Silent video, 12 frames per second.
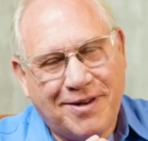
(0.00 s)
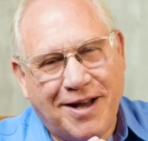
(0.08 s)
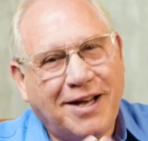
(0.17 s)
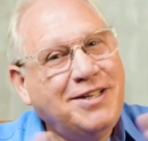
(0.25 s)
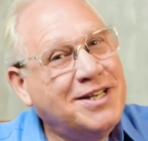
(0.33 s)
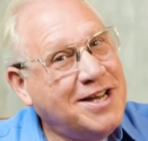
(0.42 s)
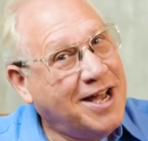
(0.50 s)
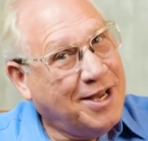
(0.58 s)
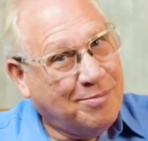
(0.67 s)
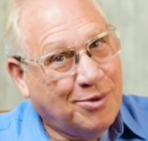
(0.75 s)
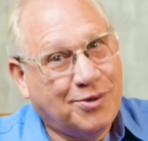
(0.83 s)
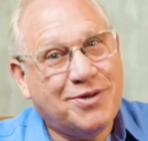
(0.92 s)

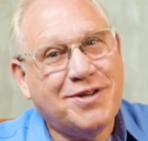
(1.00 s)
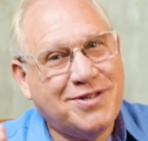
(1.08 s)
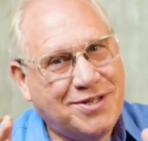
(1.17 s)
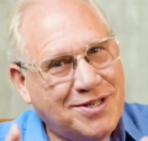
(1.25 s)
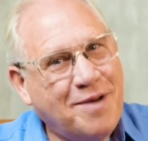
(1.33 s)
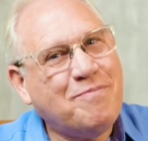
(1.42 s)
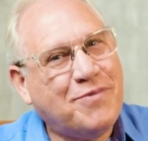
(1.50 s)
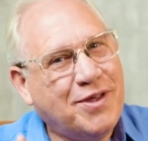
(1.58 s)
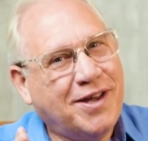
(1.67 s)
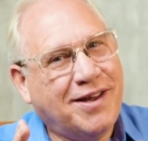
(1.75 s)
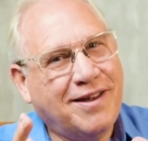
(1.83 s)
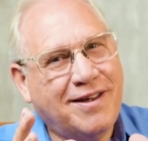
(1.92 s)
undeniable.
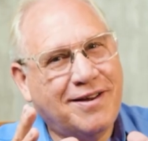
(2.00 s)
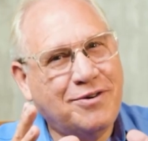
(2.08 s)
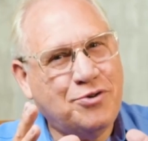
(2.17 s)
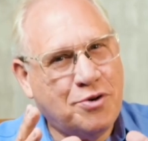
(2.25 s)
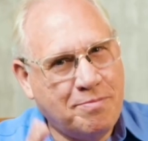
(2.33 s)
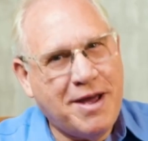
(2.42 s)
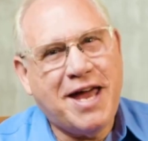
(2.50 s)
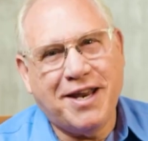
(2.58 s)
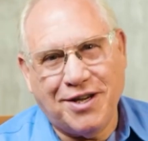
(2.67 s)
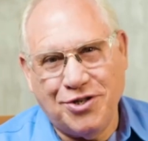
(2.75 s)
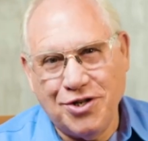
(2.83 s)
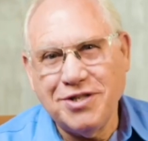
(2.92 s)
Something
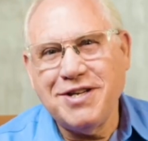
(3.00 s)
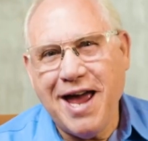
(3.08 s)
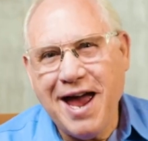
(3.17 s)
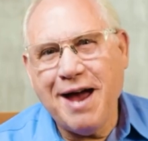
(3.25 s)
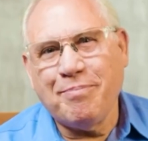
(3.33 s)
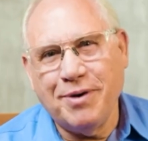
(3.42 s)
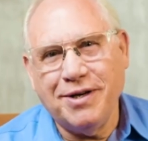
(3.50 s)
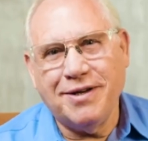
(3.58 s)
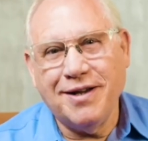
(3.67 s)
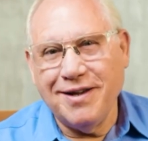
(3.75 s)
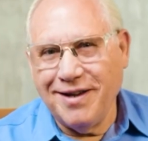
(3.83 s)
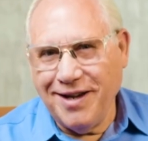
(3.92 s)
dramatic just happened
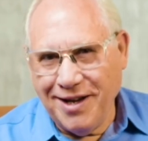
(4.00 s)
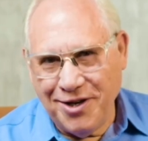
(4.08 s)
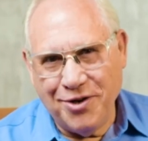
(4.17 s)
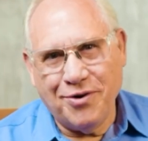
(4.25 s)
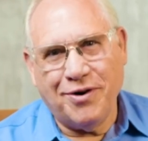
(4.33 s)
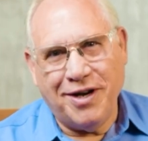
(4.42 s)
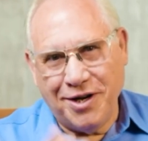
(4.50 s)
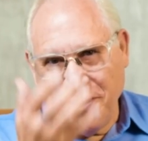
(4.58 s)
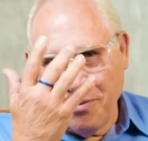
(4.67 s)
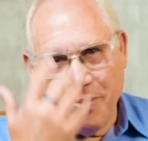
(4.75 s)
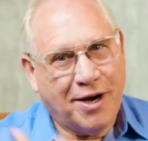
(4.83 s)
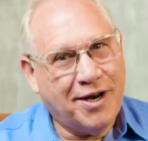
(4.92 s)
in
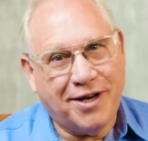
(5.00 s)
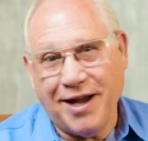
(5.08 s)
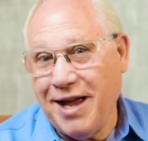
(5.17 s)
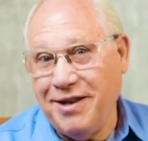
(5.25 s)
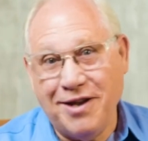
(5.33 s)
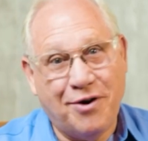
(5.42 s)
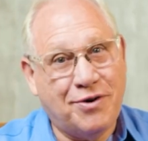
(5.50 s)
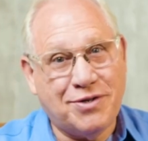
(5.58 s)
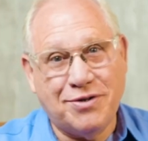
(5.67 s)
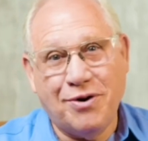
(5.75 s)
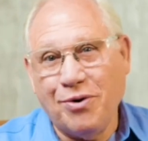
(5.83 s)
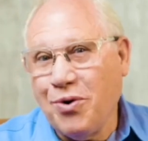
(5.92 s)
your body, and there
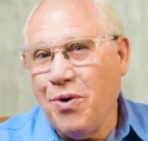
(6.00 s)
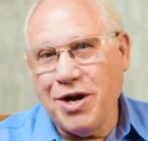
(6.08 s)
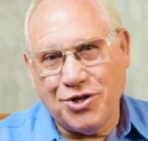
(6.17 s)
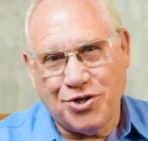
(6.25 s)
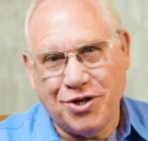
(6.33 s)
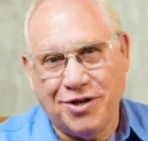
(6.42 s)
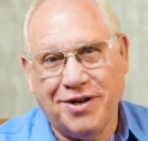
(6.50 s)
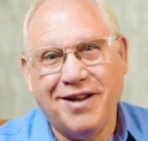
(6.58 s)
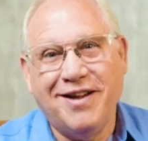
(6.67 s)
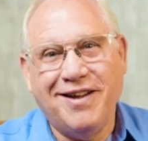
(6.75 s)
is no question.